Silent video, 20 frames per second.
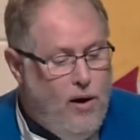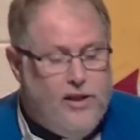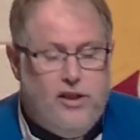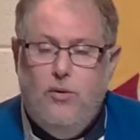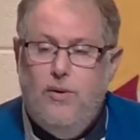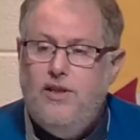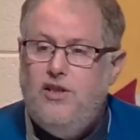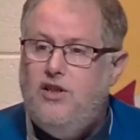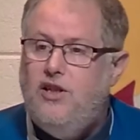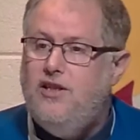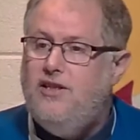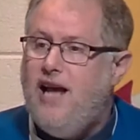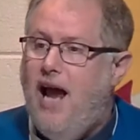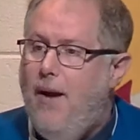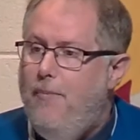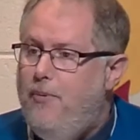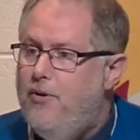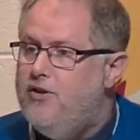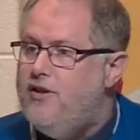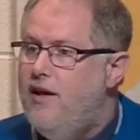to his
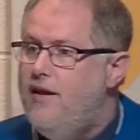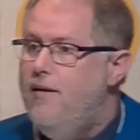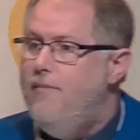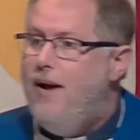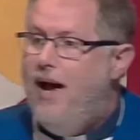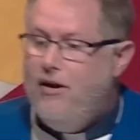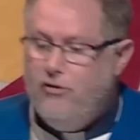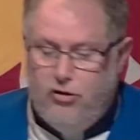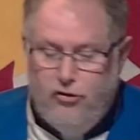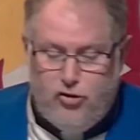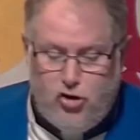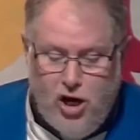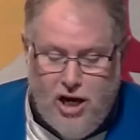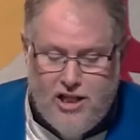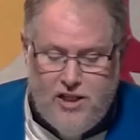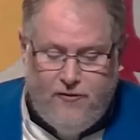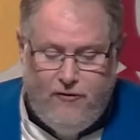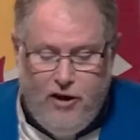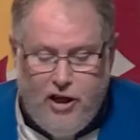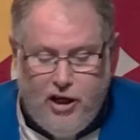disciples on the Mount of
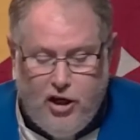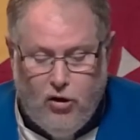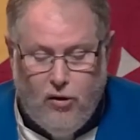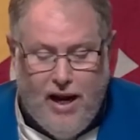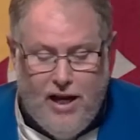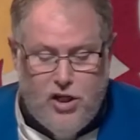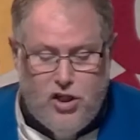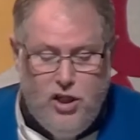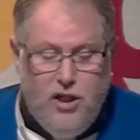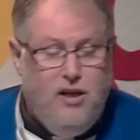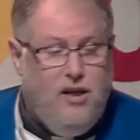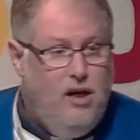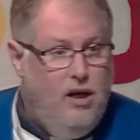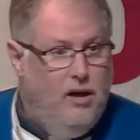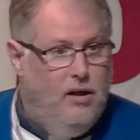Transfiguration.